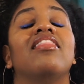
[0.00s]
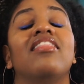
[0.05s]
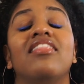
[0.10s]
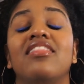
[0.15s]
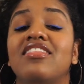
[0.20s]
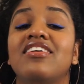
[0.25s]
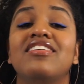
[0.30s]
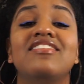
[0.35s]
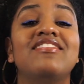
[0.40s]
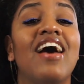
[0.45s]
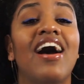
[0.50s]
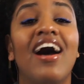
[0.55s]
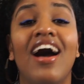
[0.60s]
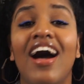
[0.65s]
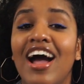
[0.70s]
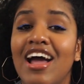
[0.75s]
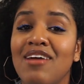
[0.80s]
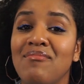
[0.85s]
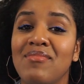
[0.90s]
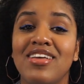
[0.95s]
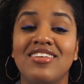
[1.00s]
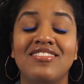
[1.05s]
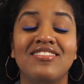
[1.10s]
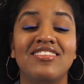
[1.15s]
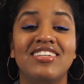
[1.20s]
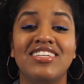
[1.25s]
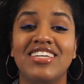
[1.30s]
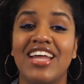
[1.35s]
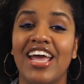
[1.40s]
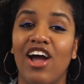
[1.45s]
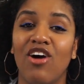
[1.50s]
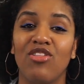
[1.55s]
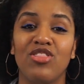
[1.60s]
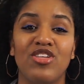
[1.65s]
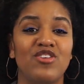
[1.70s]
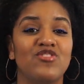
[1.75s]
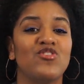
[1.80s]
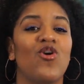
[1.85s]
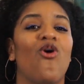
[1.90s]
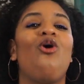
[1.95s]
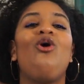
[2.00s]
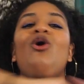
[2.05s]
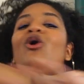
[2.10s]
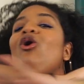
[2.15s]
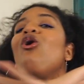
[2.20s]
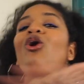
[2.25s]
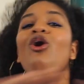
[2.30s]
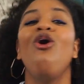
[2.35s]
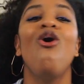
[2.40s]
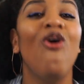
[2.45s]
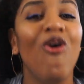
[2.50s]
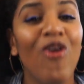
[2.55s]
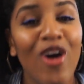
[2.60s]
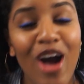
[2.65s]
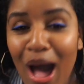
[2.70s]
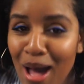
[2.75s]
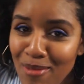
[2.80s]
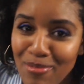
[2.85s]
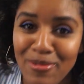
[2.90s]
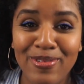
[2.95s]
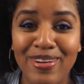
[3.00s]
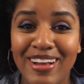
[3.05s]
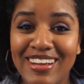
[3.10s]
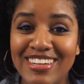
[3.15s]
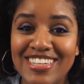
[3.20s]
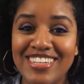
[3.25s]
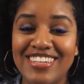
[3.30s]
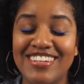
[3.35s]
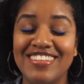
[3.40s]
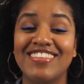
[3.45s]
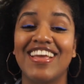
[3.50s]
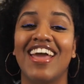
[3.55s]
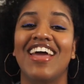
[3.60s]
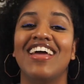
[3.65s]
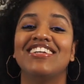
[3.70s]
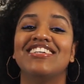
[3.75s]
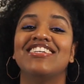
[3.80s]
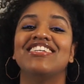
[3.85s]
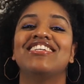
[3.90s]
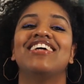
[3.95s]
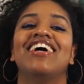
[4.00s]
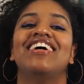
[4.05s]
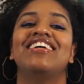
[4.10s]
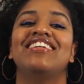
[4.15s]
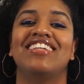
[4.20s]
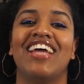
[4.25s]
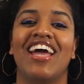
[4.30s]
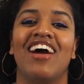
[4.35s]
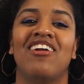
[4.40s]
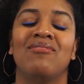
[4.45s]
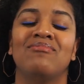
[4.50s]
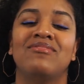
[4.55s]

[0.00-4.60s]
The time is now. This whole operation is getting shut down.